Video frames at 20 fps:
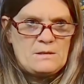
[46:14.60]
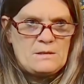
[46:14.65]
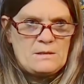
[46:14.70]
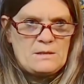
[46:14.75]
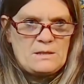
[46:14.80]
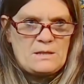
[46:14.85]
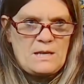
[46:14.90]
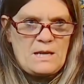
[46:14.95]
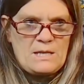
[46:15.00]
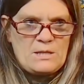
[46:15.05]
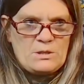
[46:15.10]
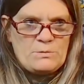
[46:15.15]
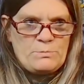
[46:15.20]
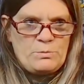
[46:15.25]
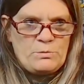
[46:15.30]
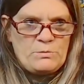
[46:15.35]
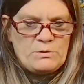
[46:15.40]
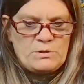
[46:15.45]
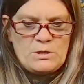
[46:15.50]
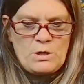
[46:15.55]
Okay, just
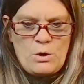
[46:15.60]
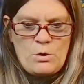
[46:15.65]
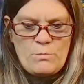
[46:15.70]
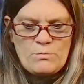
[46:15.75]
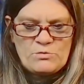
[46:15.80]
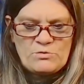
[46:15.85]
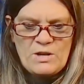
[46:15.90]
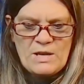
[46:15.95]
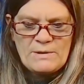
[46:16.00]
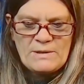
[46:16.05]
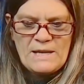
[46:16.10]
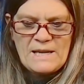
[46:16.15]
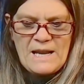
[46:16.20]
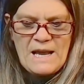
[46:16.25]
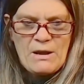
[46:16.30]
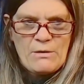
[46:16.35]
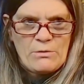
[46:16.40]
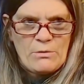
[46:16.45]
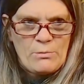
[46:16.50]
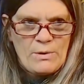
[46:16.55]
put the dome, try and get it
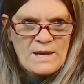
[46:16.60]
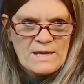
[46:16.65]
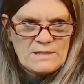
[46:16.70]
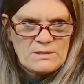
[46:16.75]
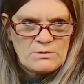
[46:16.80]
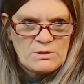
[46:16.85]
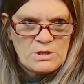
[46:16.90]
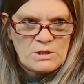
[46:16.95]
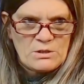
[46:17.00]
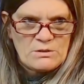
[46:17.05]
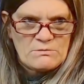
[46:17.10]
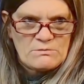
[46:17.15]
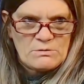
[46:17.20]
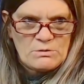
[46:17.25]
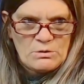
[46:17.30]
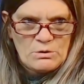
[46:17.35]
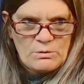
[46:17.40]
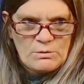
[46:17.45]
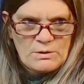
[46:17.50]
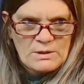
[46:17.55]
out of the way so
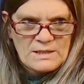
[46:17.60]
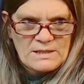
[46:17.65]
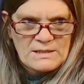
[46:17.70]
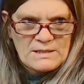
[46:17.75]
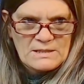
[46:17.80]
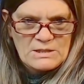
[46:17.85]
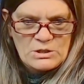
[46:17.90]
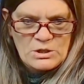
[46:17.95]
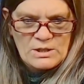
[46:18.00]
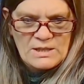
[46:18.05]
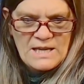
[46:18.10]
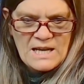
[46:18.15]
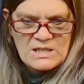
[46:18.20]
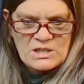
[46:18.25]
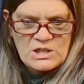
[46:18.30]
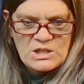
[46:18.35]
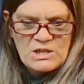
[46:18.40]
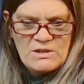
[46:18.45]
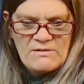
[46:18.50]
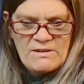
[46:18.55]
it's not
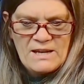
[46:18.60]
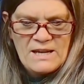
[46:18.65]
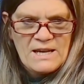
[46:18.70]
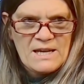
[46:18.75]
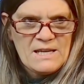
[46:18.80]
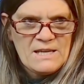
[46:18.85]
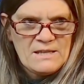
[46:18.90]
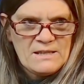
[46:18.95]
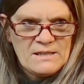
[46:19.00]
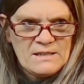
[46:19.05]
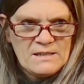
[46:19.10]
catching your eye.